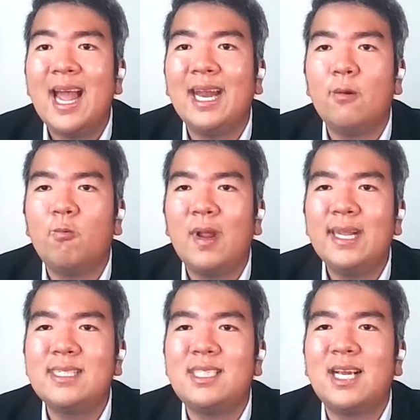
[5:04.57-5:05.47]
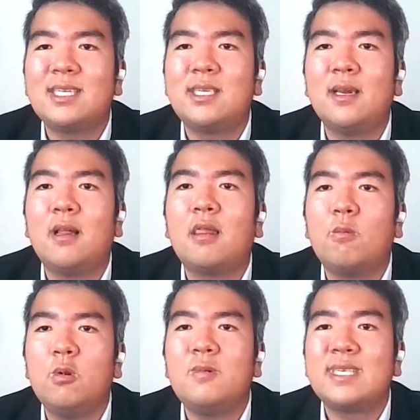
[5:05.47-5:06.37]
and raise the debt ceiling
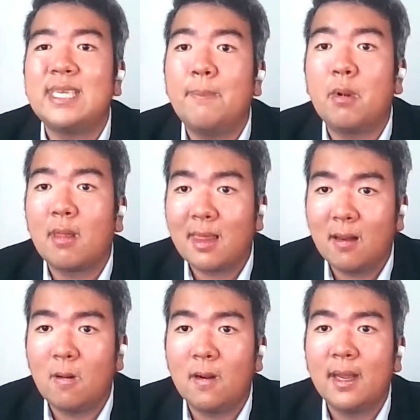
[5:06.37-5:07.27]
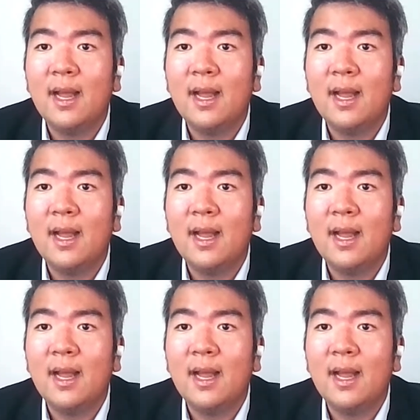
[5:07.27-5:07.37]
through December 3rd.